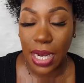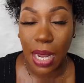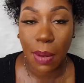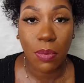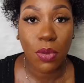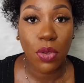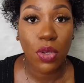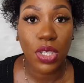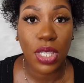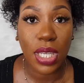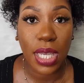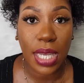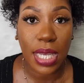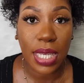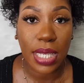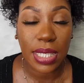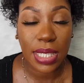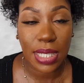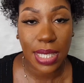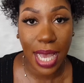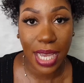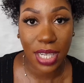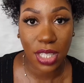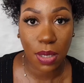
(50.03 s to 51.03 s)
I'm using
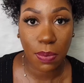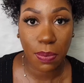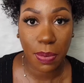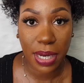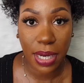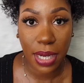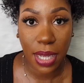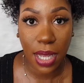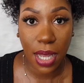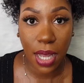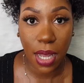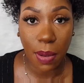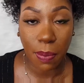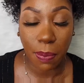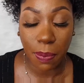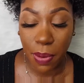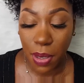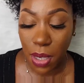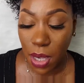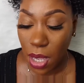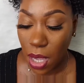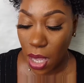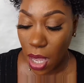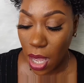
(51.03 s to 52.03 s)
Sacha Buttercup
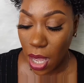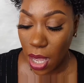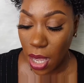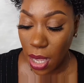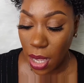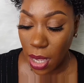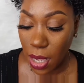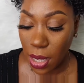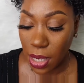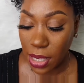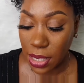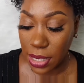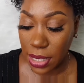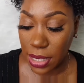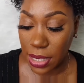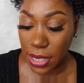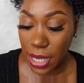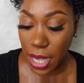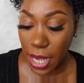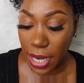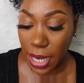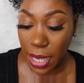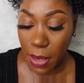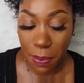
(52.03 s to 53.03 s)

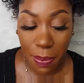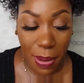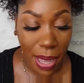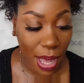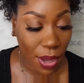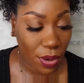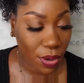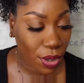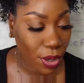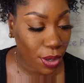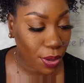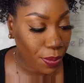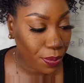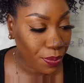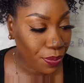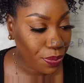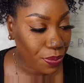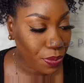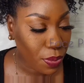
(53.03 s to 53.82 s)
setting powder.